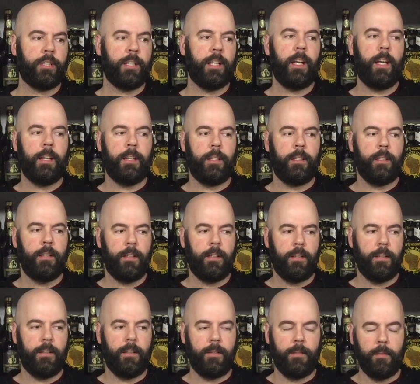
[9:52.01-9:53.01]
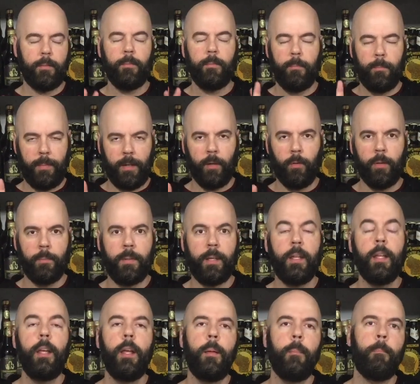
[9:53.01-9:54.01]
and bear with me,
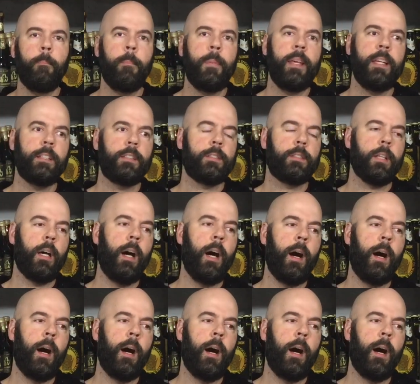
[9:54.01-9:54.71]
meets